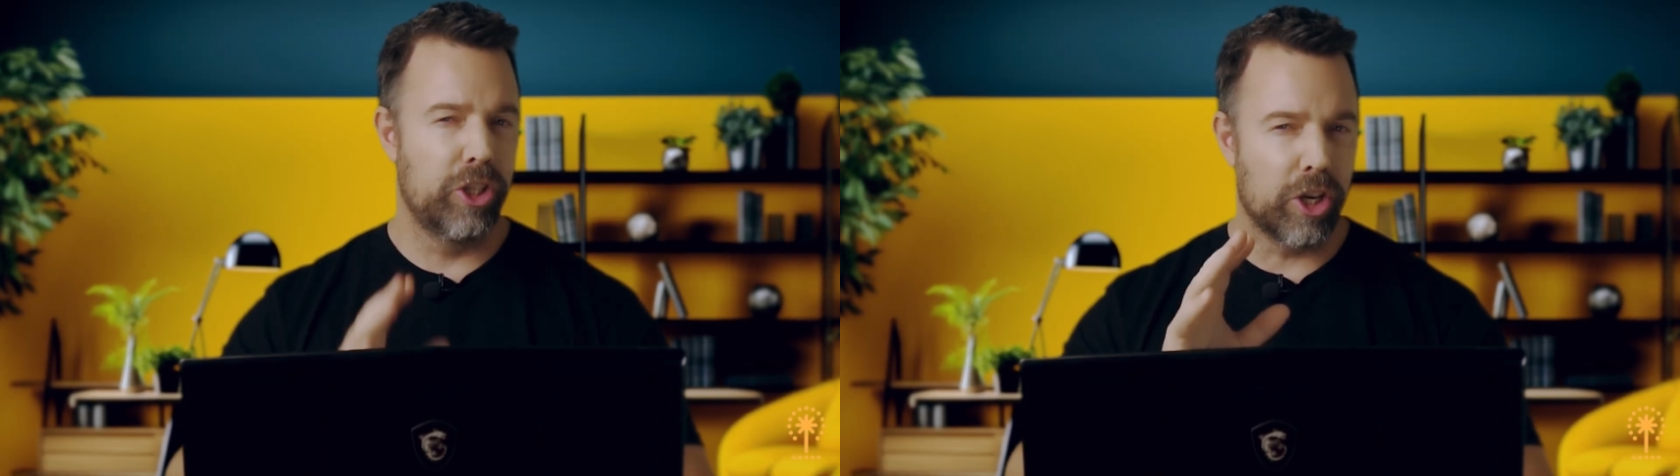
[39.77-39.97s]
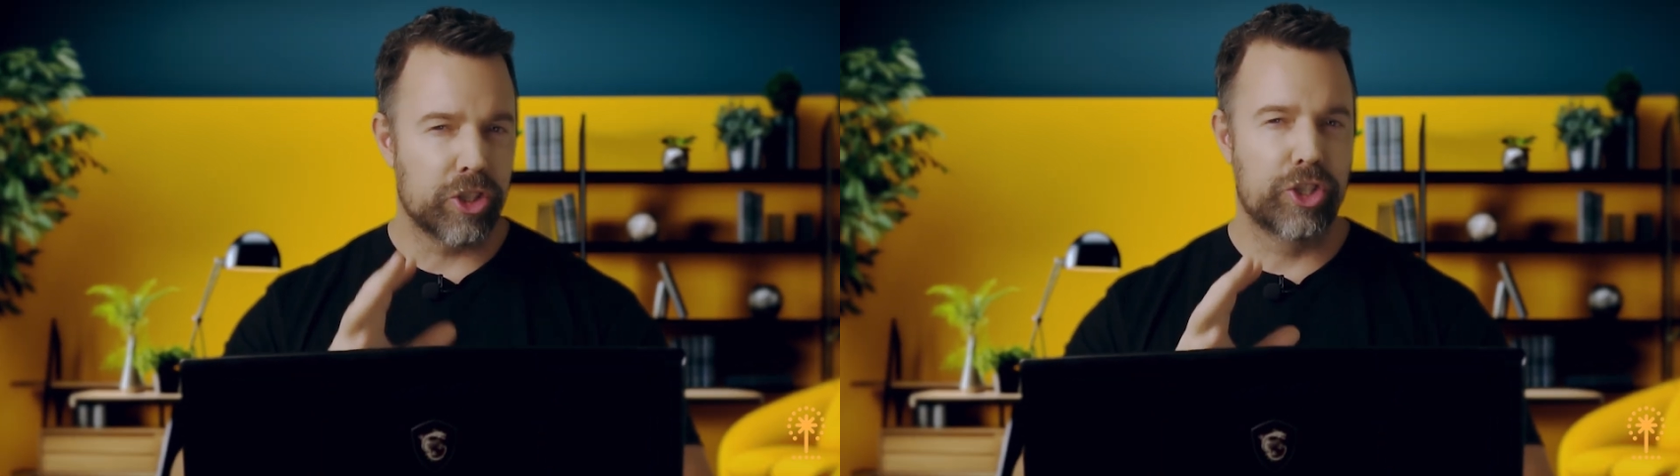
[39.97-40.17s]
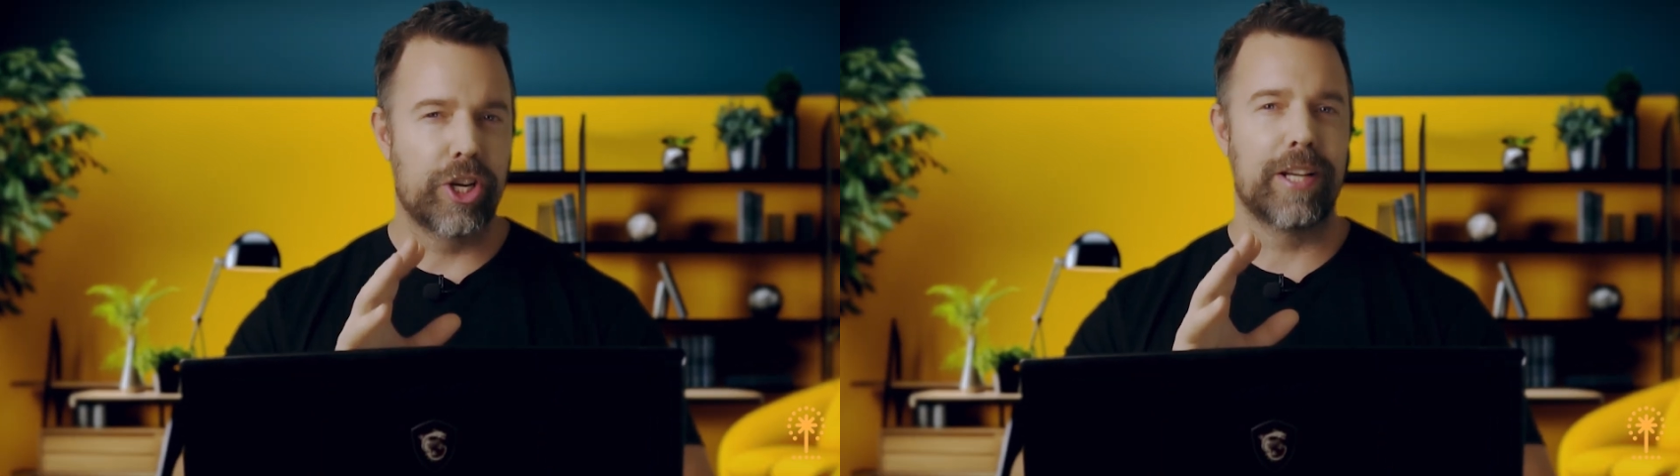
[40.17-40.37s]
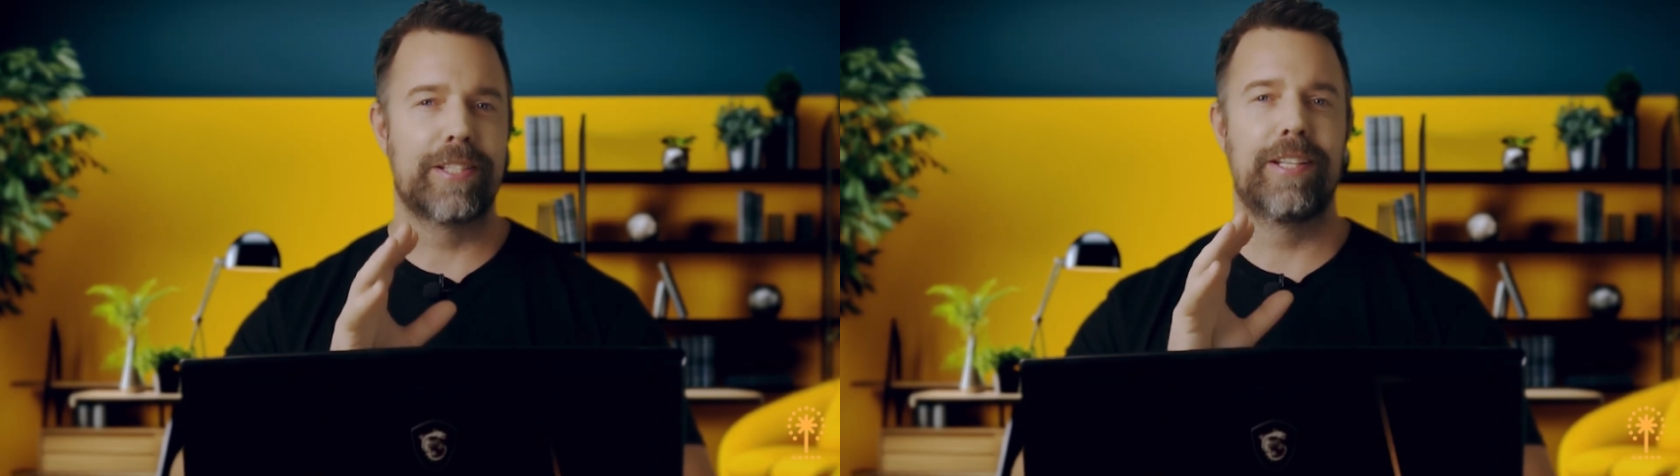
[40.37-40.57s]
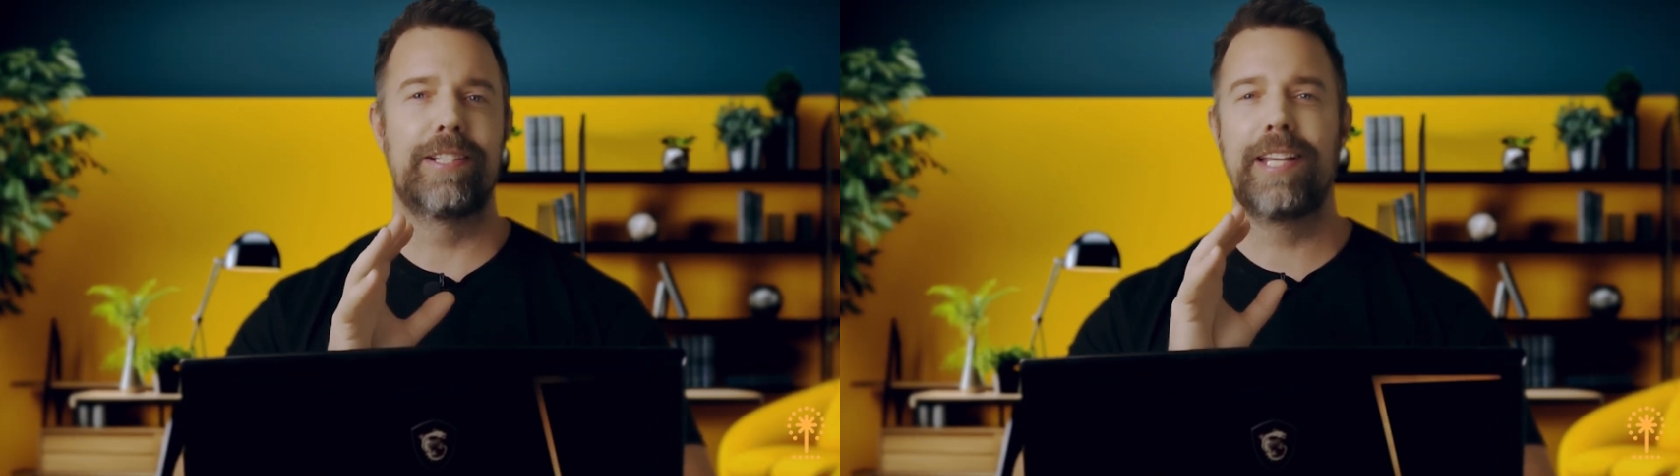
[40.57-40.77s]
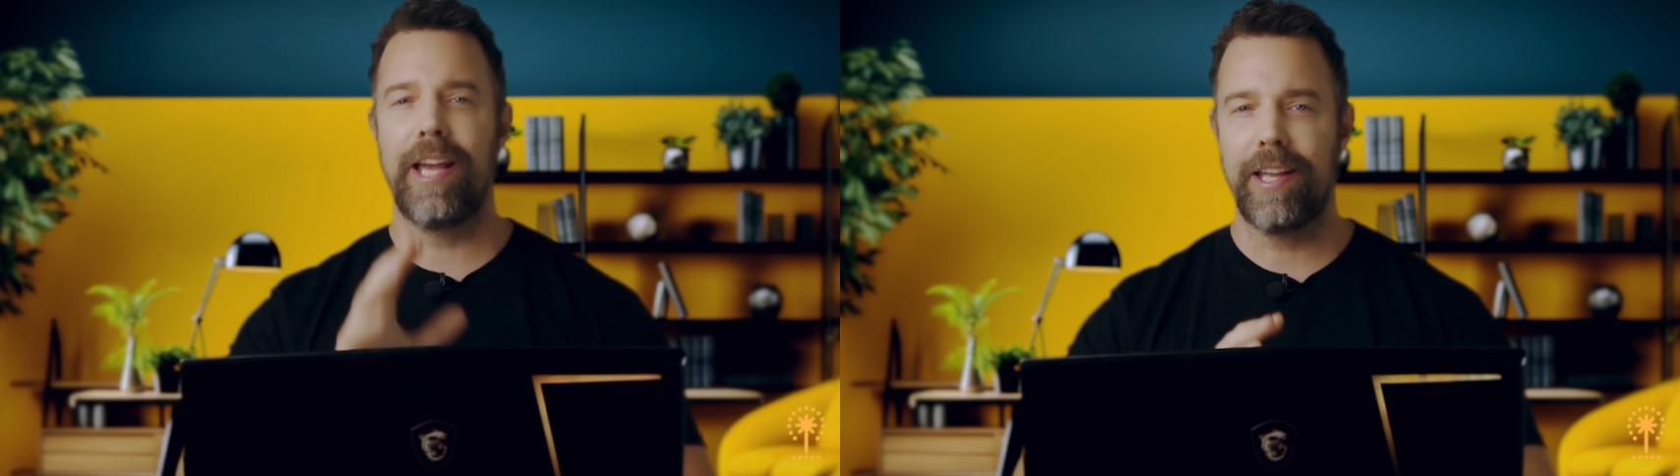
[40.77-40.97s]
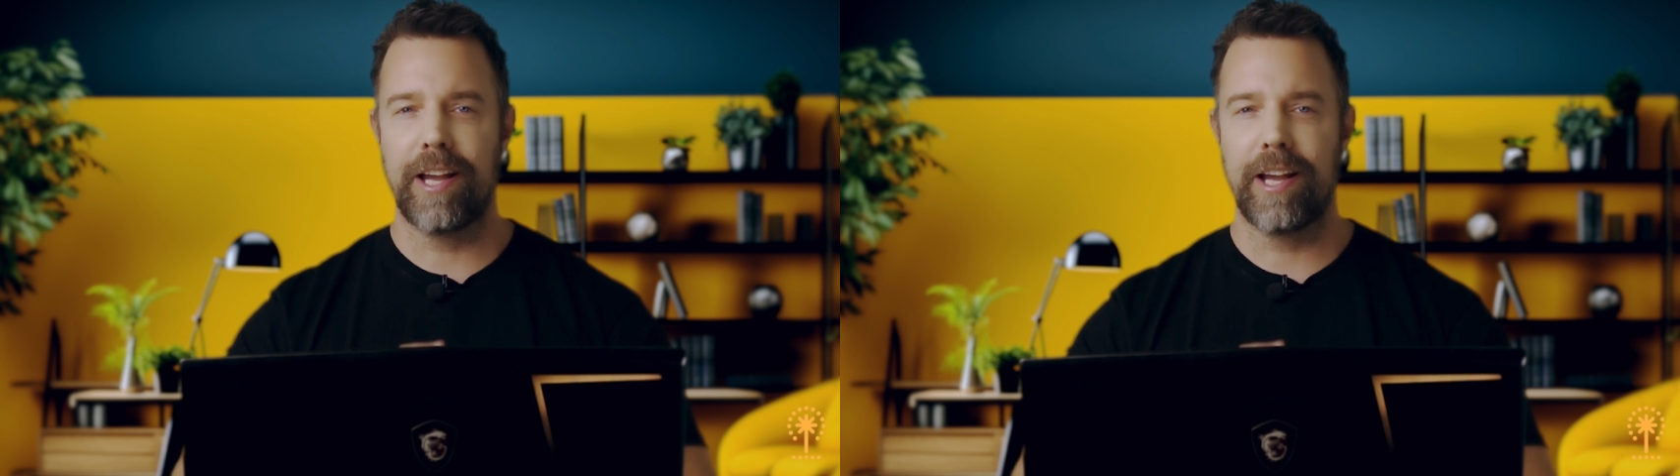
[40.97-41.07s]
not just the tech